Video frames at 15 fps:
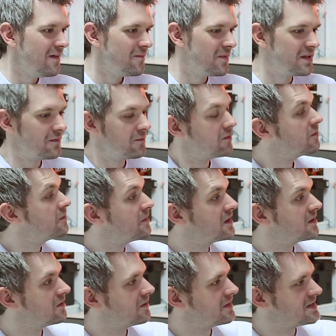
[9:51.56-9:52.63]
But then what would be
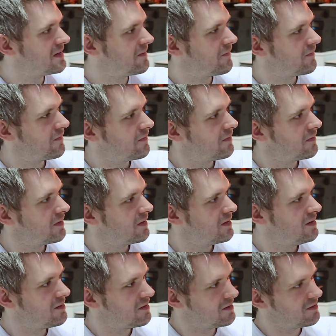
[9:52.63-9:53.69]
cool is if
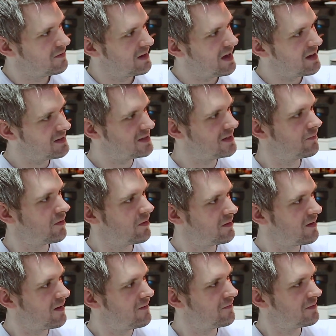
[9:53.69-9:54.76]
you could do an additive
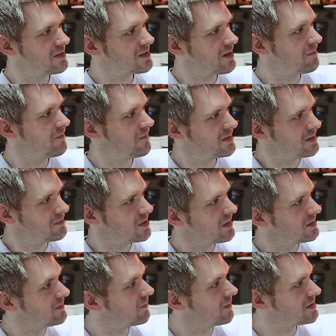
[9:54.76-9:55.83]
one over the top of a
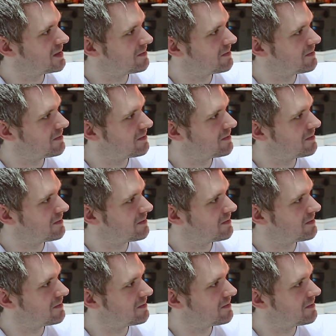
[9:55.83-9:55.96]
subtractive one.